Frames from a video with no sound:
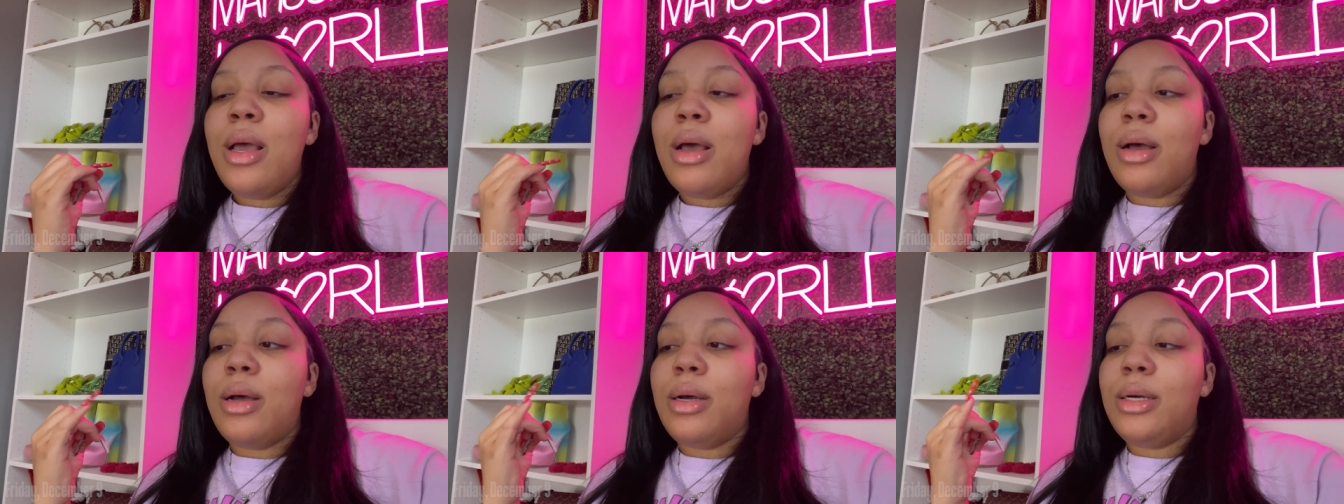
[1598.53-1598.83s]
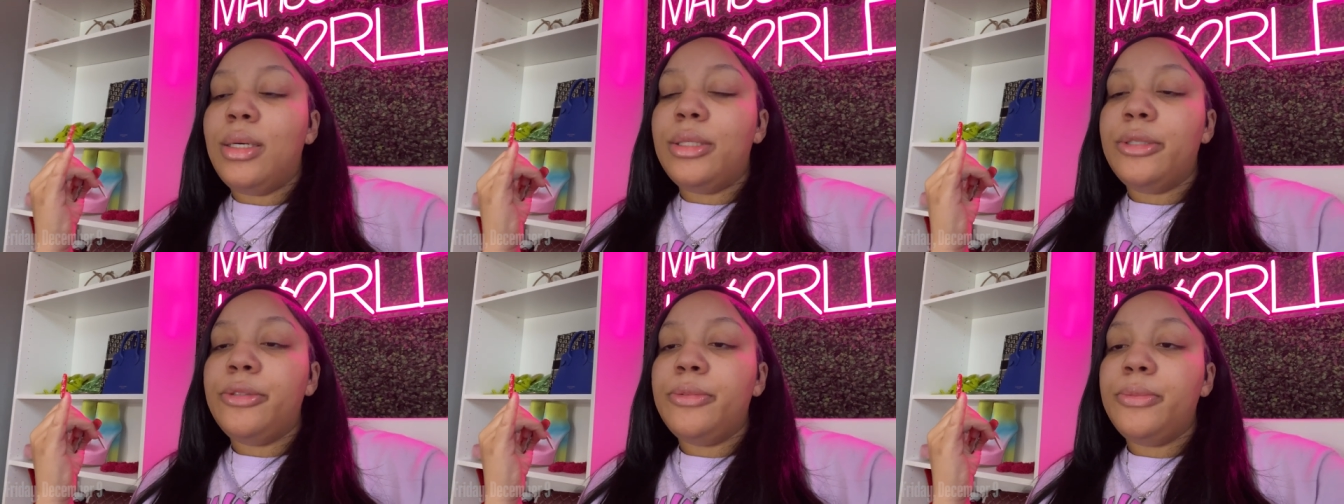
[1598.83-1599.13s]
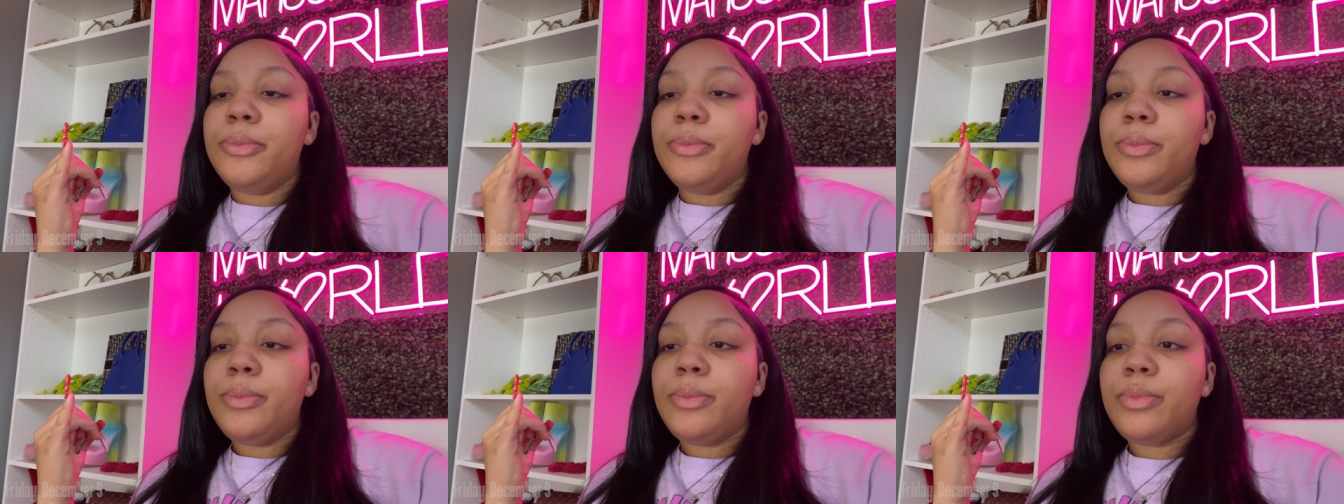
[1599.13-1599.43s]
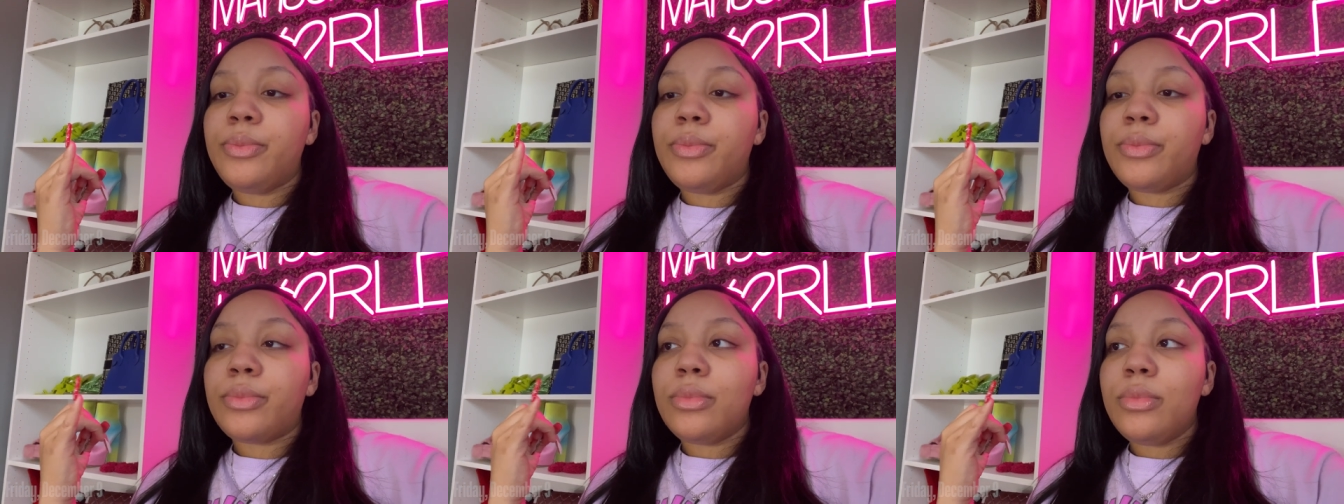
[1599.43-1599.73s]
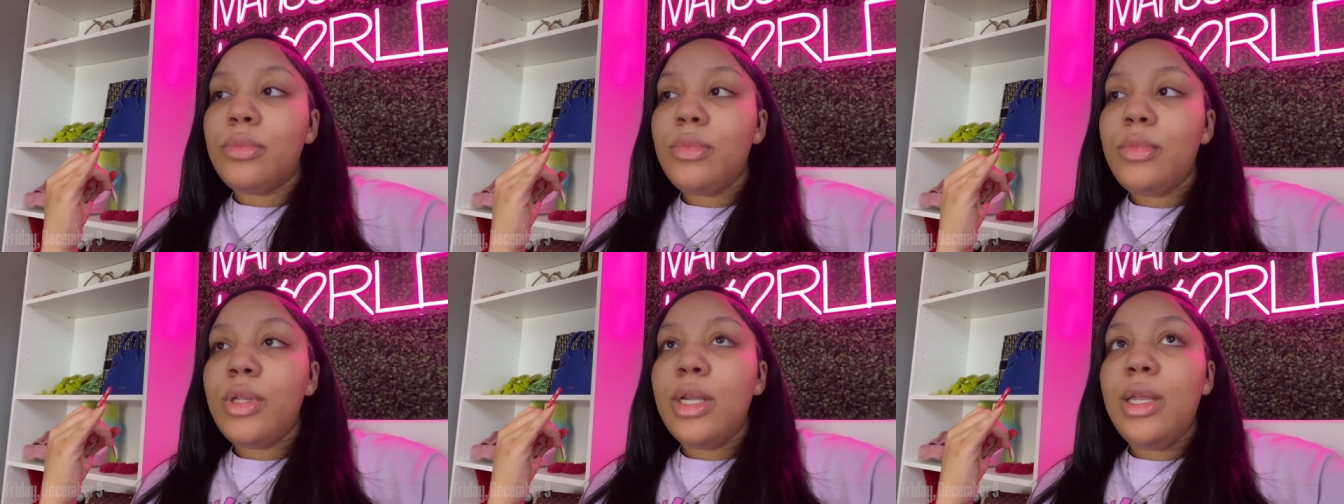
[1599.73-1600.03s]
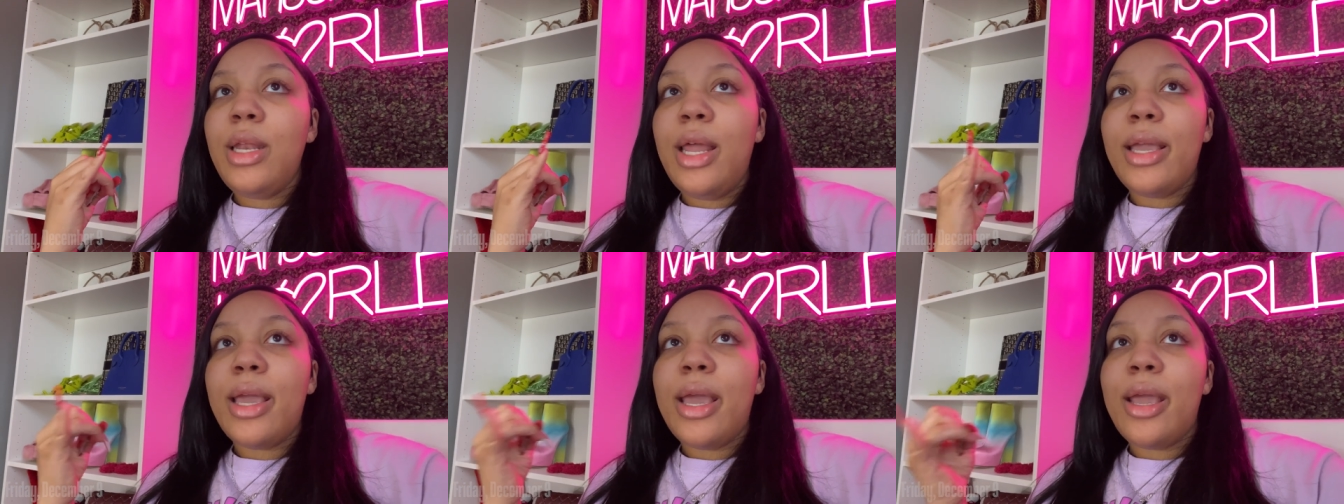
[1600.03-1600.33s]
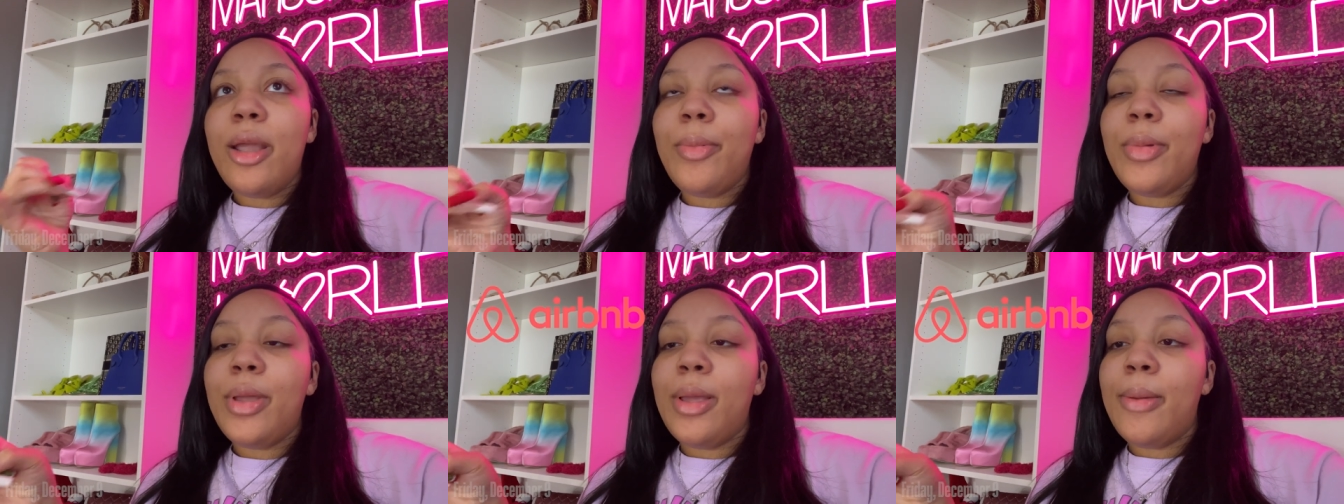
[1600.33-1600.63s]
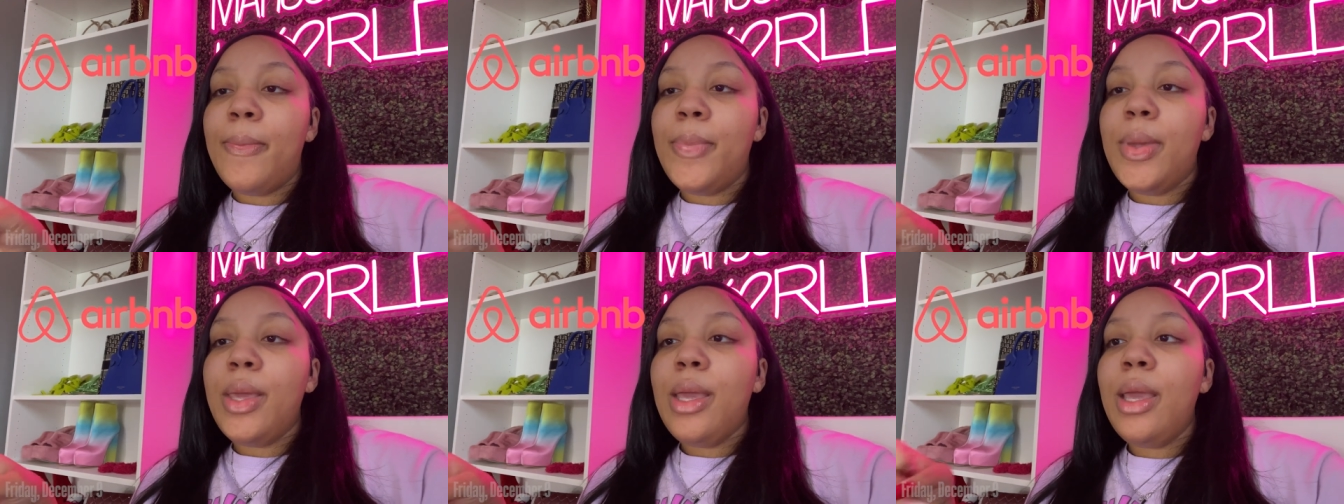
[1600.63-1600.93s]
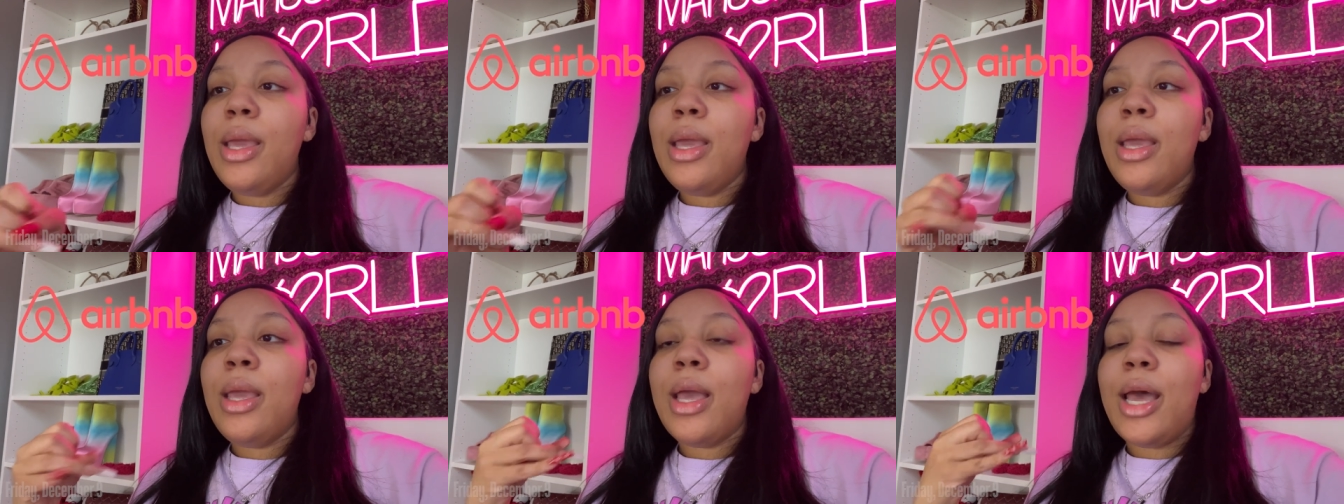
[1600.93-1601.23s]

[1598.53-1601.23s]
Um, like Airbnb,